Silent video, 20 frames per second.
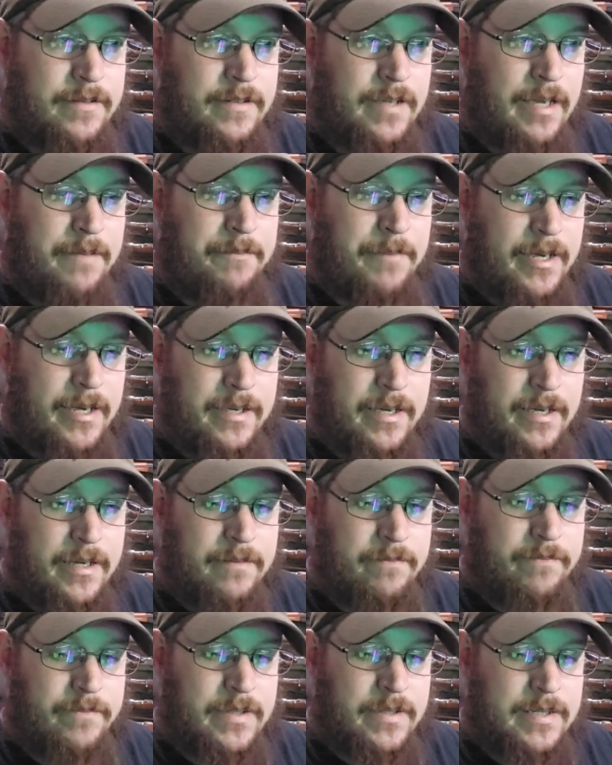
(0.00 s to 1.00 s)

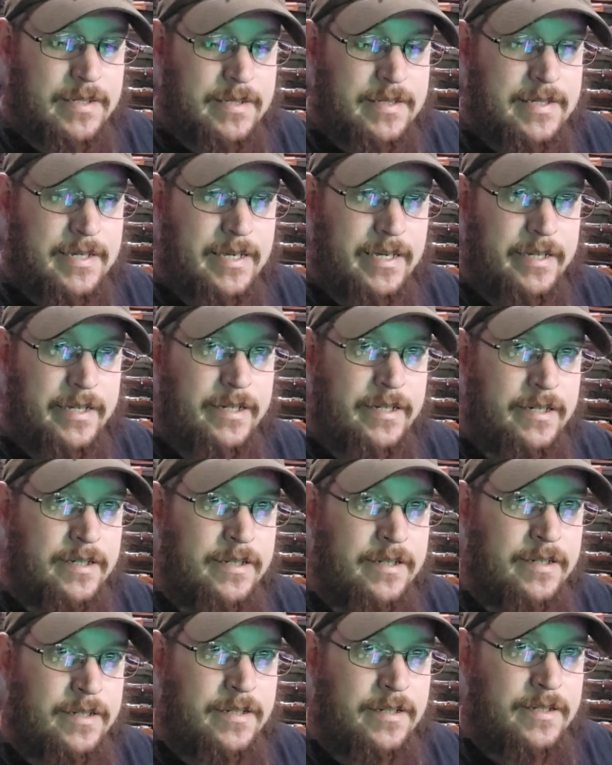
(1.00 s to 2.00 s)
SIG
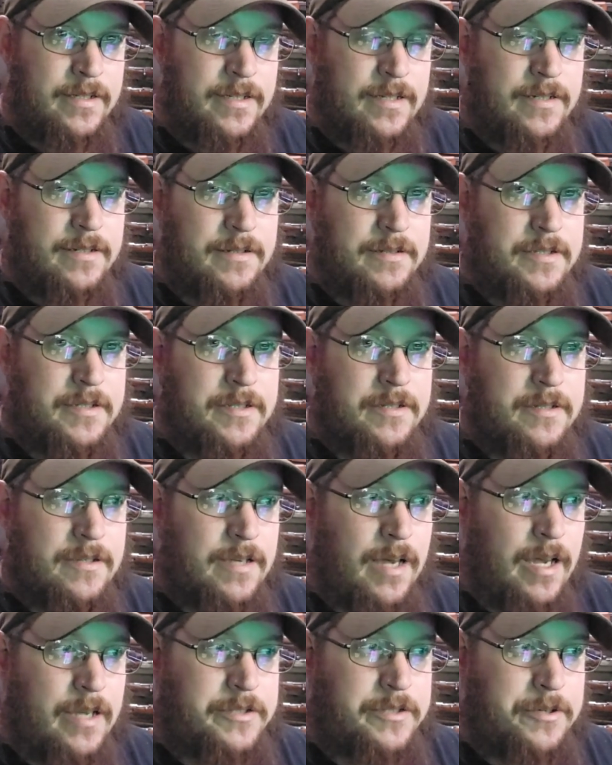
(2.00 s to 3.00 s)

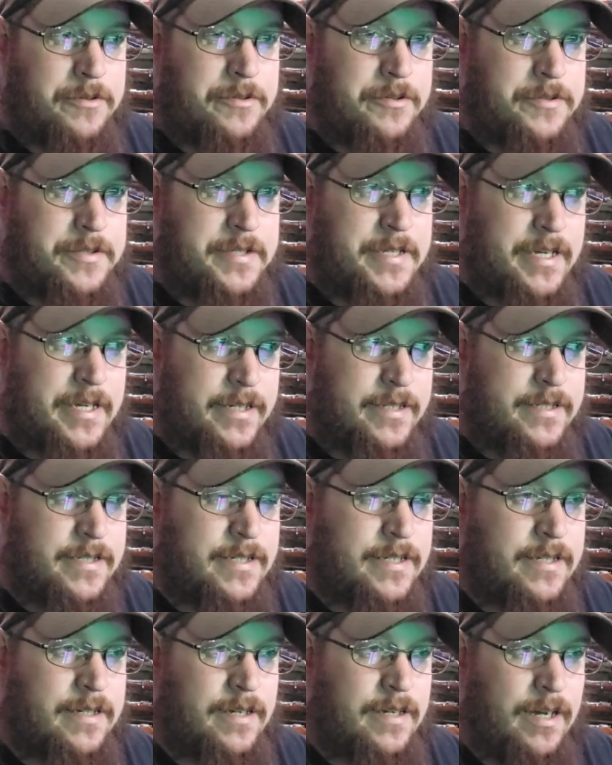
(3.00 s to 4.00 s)
226.